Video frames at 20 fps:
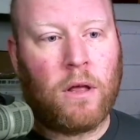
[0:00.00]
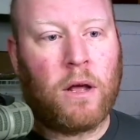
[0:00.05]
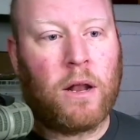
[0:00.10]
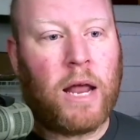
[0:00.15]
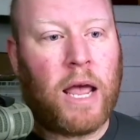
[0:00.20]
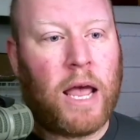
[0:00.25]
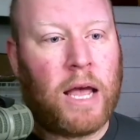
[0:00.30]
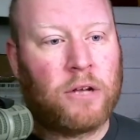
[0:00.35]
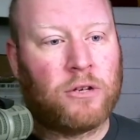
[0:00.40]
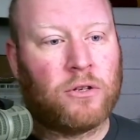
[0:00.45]

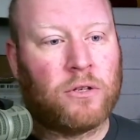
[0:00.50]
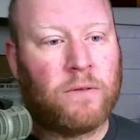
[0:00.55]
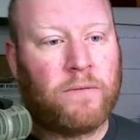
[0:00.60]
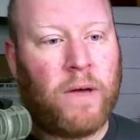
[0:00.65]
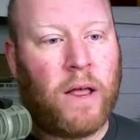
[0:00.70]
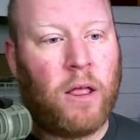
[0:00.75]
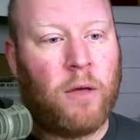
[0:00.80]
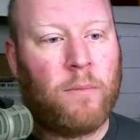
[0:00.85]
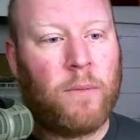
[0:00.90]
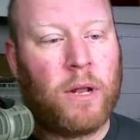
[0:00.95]
on agile
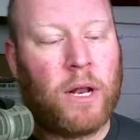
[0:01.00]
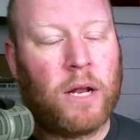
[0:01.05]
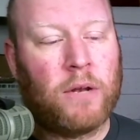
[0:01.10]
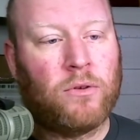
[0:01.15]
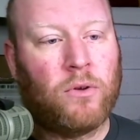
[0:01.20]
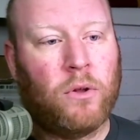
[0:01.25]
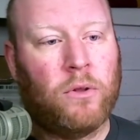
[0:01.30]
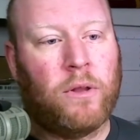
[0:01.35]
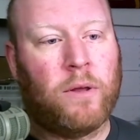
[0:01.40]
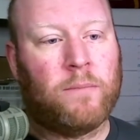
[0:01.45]
development. And I
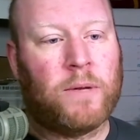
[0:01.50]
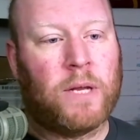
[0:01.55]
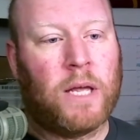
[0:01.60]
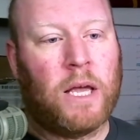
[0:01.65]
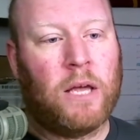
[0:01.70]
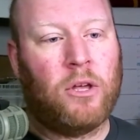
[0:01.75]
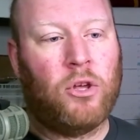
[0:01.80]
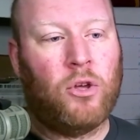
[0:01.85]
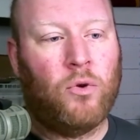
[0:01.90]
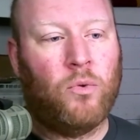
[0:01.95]
told them to
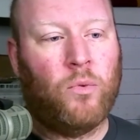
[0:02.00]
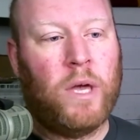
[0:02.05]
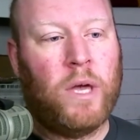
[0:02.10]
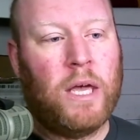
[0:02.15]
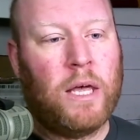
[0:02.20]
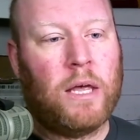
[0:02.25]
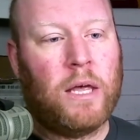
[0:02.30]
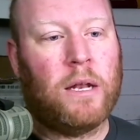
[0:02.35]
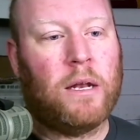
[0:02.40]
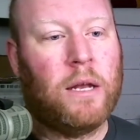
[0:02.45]
get you
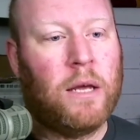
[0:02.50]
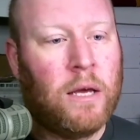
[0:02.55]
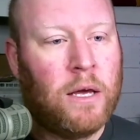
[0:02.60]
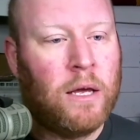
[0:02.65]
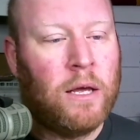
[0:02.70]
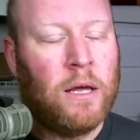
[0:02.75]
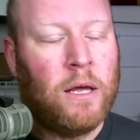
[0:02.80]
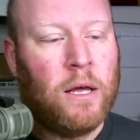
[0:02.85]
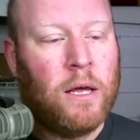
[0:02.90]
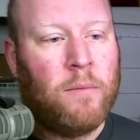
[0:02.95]
in
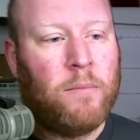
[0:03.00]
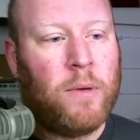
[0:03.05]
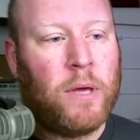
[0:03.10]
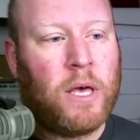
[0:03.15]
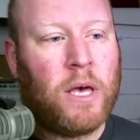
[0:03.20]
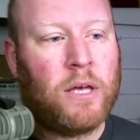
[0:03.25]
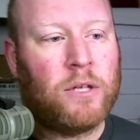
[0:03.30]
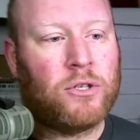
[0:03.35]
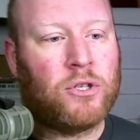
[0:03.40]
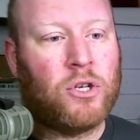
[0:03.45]

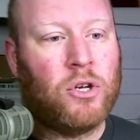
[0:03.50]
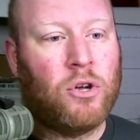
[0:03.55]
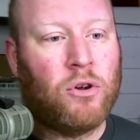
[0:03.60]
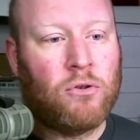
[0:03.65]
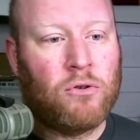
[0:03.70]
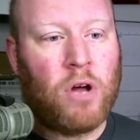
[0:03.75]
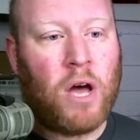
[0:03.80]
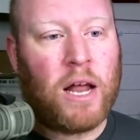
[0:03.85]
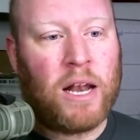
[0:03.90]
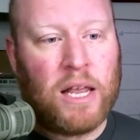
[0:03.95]
because you're
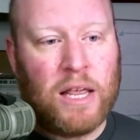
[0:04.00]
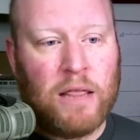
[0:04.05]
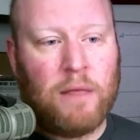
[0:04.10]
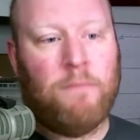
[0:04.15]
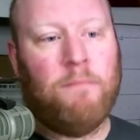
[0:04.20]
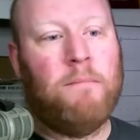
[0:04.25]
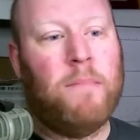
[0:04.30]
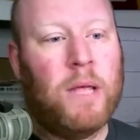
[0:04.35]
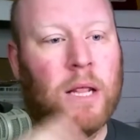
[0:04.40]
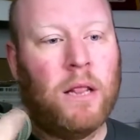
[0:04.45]
not in the
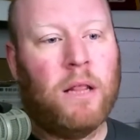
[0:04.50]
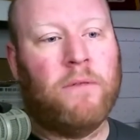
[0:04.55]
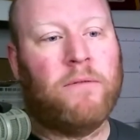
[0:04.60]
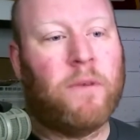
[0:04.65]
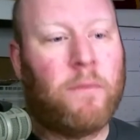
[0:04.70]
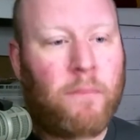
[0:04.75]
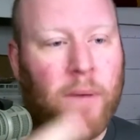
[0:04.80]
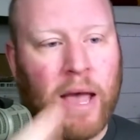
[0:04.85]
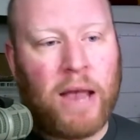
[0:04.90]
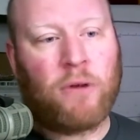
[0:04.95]
middle of
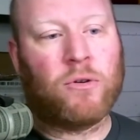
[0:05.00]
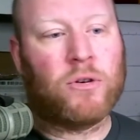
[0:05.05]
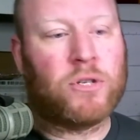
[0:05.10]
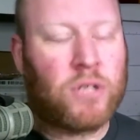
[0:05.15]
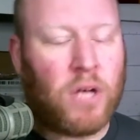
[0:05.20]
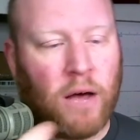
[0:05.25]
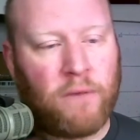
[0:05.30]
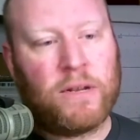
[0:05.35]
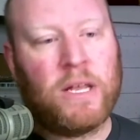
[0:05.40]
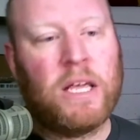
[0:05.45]
the
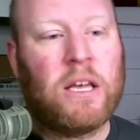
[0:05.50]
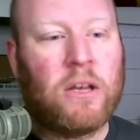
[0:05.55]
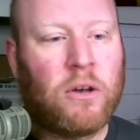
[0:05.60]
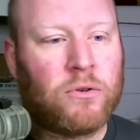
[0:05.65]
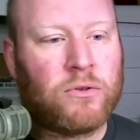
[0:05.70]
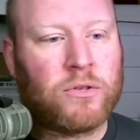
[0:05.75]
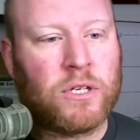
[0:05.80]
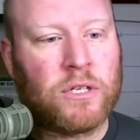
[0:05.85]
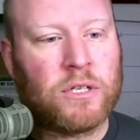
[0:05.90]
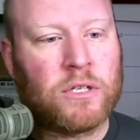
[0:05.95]
Microsoft
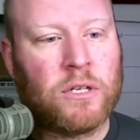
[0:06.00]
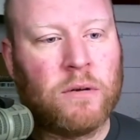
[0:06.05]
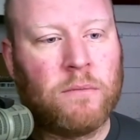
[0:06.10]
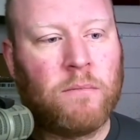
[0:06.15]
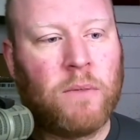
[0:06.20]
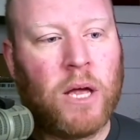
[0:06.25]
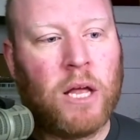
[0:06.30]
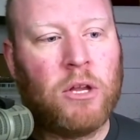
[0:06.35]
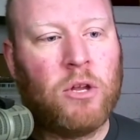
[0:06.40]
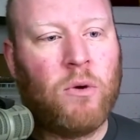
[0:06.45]

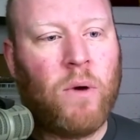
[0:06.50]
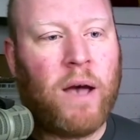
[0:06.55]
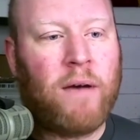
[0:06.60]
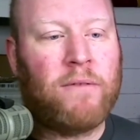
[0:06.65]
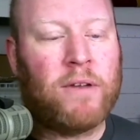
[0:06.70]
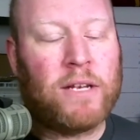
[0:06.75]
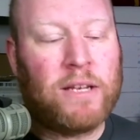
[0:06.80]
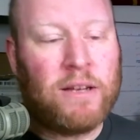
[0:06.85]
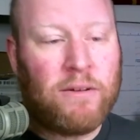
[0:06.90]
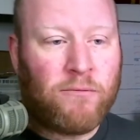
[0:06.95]
ecosystem and you
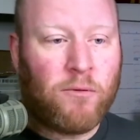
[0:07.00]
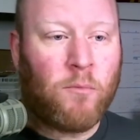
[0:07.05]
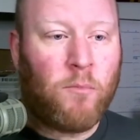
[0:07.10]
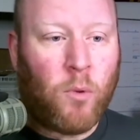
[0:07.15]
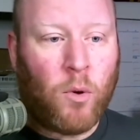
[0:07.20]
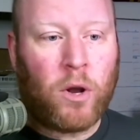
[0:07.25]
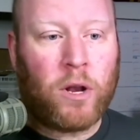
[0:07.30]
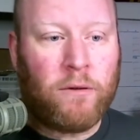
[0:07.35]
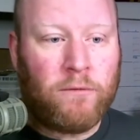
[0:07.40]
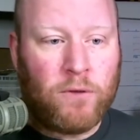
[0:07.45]
have a different
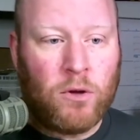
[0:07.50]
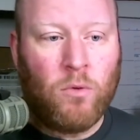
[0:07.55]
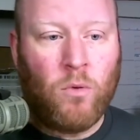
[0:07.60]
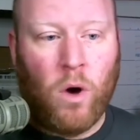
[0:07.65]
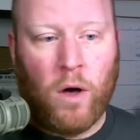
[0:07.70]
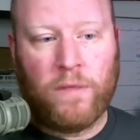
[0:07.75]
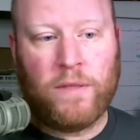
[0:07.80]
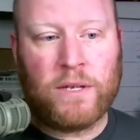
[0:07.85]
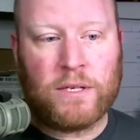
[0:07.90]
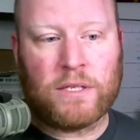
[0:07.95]
point of view
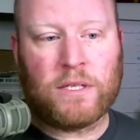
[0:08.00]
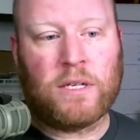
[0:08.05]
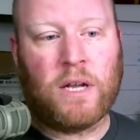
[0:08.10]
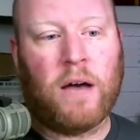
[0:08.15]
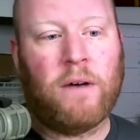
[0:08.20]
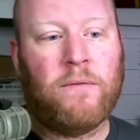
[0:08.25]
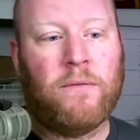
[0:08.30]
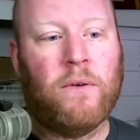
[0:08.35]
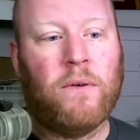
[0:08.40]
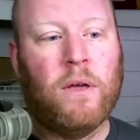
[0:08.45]
on this
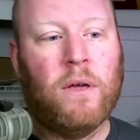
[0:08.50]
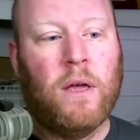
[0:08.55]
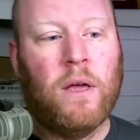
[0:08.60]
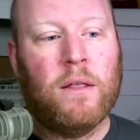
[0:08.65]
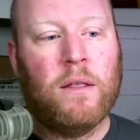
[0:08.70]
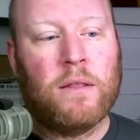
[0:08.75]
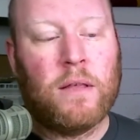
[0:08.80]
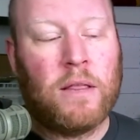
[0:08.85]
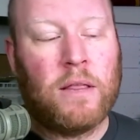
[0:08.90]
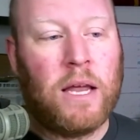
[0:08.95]
stuff
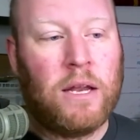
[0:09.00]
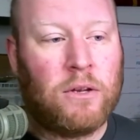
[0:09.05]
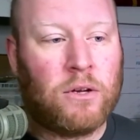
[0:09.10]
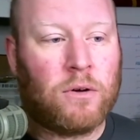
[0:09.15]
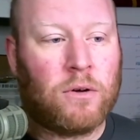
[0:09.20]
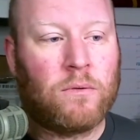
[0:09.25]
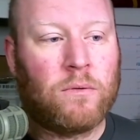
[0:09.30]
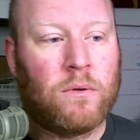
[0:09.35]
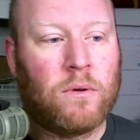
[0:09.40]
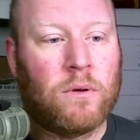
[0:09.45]
than they
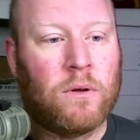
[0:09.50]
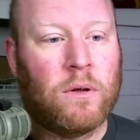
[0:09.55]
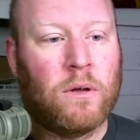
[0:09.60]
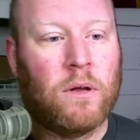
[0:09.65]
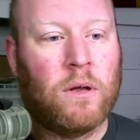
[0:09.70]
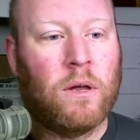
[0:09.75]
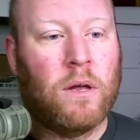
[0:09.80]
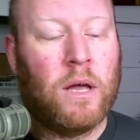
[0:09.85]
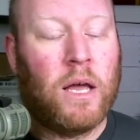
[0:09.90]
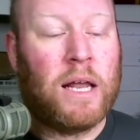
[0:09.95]
do.
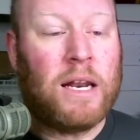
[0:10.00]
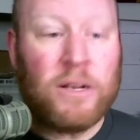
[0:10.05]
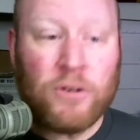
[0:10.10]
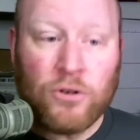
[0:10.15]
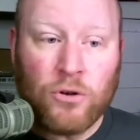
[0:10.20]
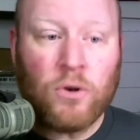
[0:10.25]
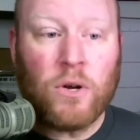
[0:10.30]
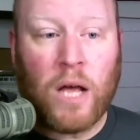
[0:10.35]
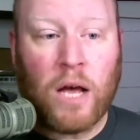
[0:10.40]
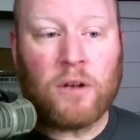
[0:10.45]
And it
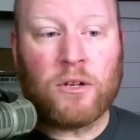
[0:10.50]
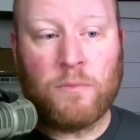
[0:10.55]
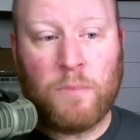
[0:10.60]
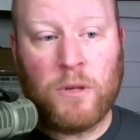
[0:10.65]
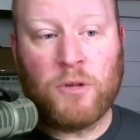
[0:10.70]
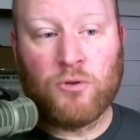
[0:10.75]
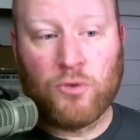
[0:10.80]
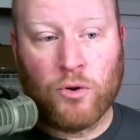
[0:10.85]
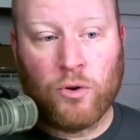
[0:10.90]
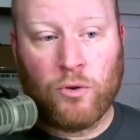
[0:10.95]
turned out to
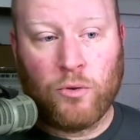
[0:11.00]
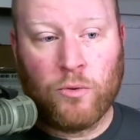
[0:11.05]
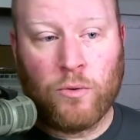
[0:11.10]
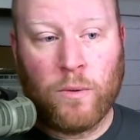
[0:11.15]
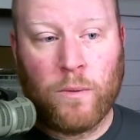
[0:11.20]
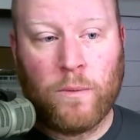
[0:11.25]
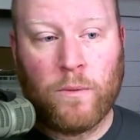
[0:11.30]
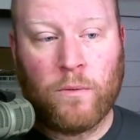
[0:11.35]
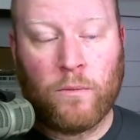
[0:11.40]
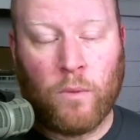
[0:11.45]
be true,
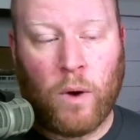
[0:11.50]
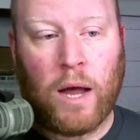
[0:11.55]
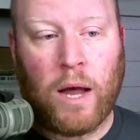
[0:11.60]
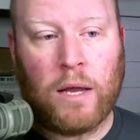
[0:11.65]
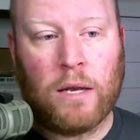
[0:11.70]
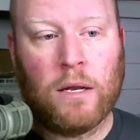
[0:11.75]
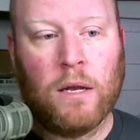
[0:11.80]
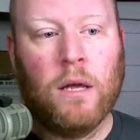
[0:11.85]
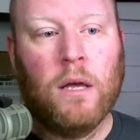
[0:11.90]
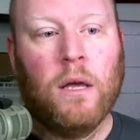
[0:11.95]

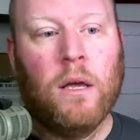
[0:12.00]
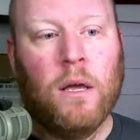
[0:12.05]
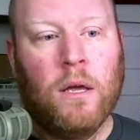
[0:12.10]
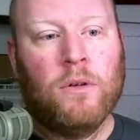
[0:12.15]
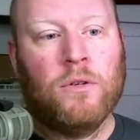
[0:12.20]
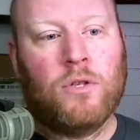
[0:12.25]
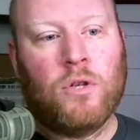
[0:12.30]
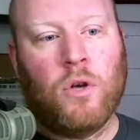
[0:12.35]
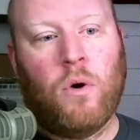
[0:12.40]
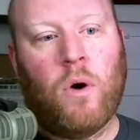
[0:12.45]
right?
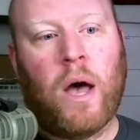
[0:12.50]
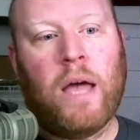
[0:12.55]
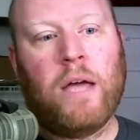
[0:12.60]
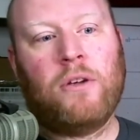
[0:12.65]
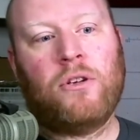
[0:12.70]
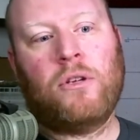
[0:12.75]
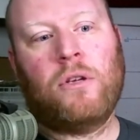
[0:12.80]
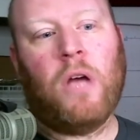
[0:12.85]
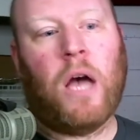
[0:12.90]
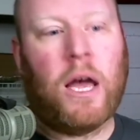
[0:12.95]
So I
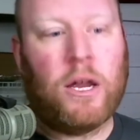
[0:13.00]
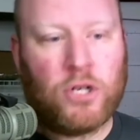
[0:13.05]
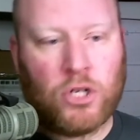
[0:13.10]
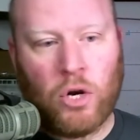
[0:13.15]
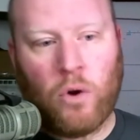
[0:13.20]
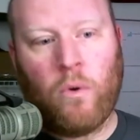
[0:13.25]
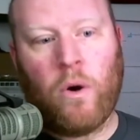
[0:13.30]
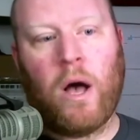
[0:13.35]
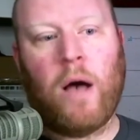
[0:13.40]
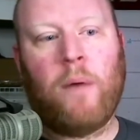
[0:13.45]

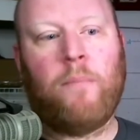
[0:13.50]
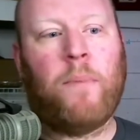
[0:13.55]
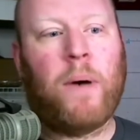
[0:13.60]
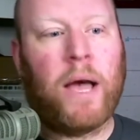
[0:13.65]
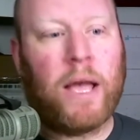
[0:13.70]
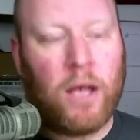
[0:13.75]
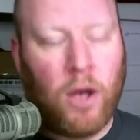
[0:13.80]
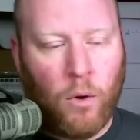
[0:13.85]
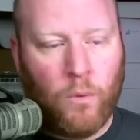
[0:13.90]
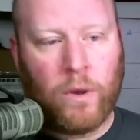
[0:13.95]
show up,
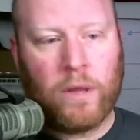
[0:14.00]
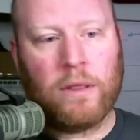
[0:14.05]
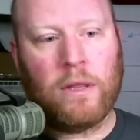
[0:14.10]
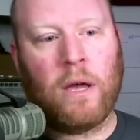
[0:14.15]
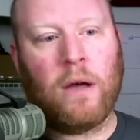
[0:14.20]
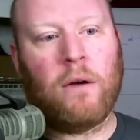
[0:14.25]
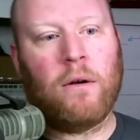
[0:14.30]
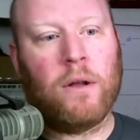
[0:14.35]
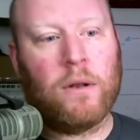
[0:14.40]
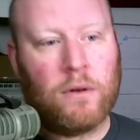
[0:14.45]
I go in
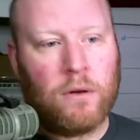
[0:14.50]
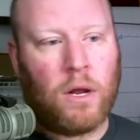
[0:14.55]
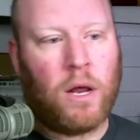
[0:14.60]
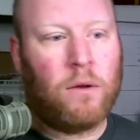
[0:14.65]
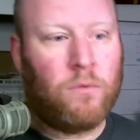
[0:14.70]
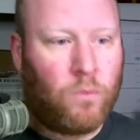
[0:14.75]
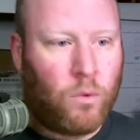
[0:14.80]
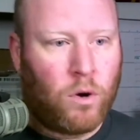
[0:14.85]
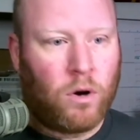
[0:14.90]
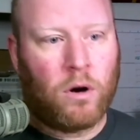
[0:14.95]
there,
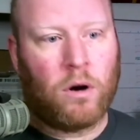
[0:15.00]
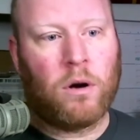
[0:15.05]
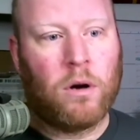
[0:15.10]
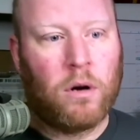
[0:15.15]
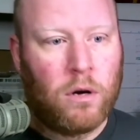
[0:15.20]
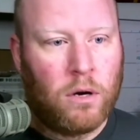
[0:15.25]
and we're